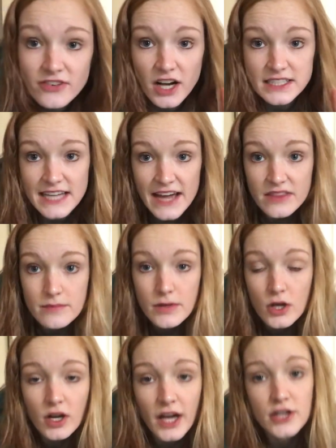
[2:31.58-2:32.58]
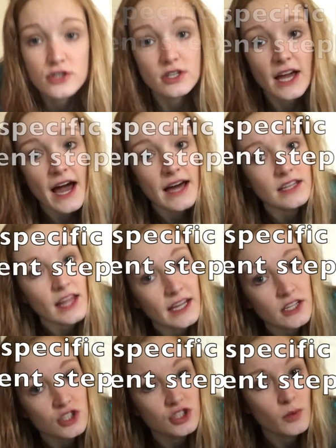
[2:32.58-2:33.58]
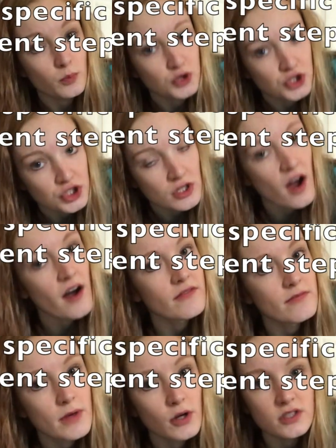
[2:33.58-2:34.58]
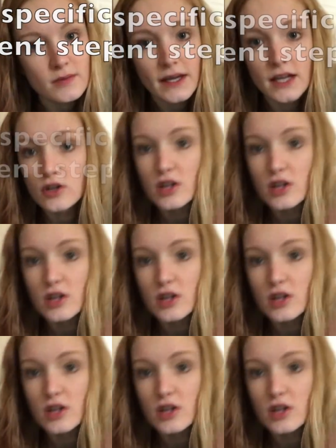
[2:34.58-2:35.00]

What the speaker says: forgot to add the milk. I usually add like just a psh of milk to make it